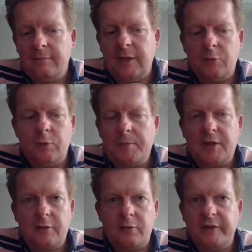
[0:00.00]
that
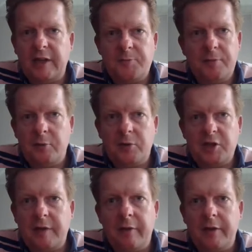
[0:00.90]
website contains pretty
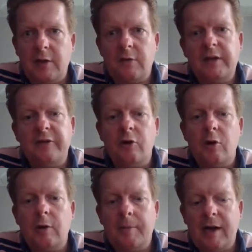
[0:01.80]
much everything you need to
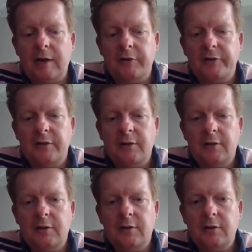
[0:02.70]
know about
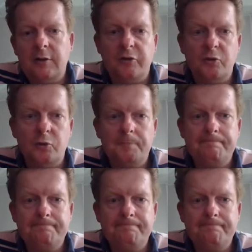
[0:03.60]
the tool.